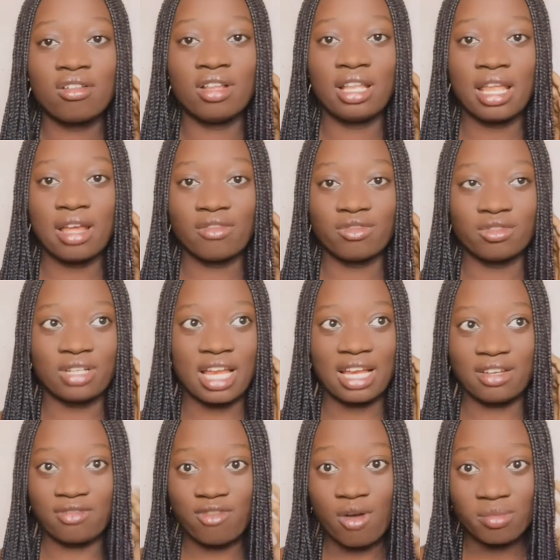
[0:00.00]
level,
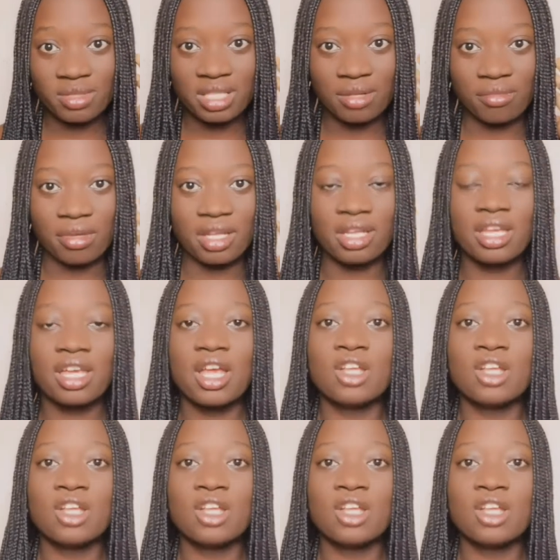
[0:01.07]
like Form 3.